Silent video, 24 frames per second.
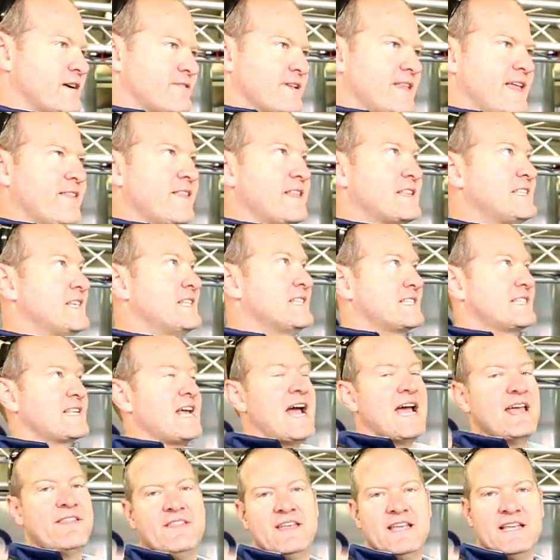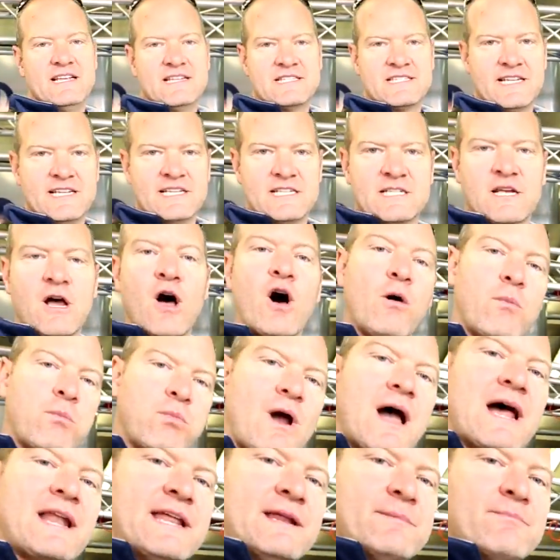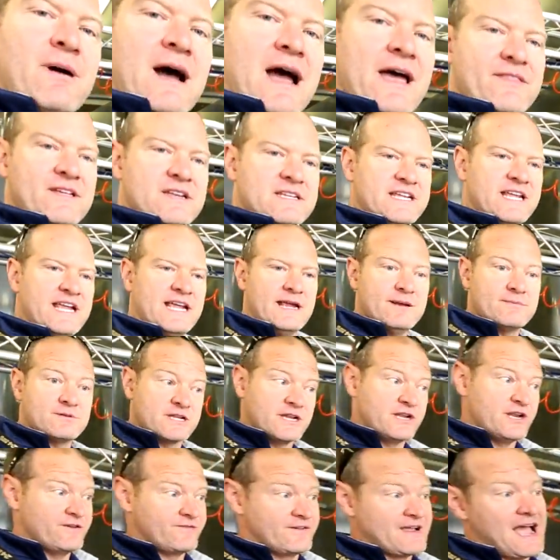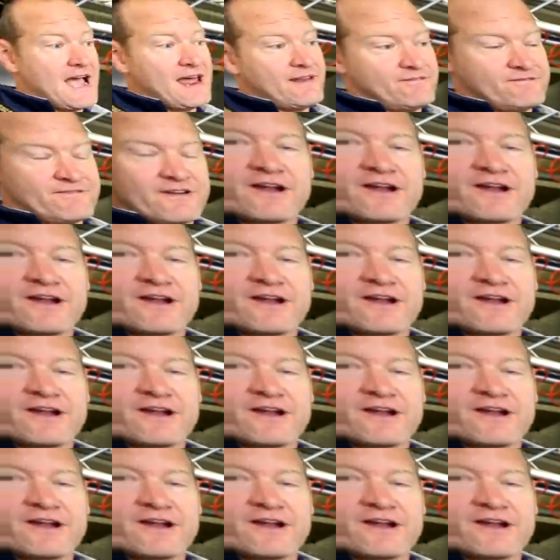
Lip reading: everything that's inside these is all brought in by the teams, and you've got